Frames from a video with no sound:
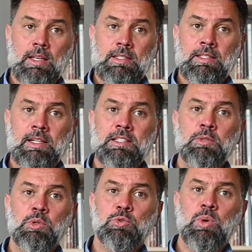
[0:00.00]

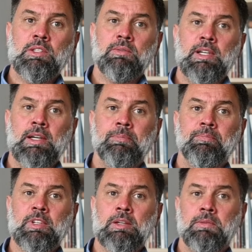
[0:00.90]
Znaniecki was one of the
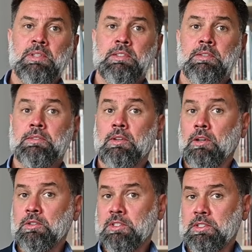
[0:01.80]
uh, first
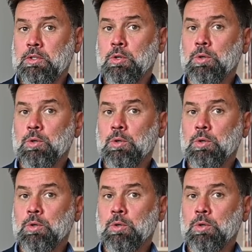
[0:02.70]
sociologists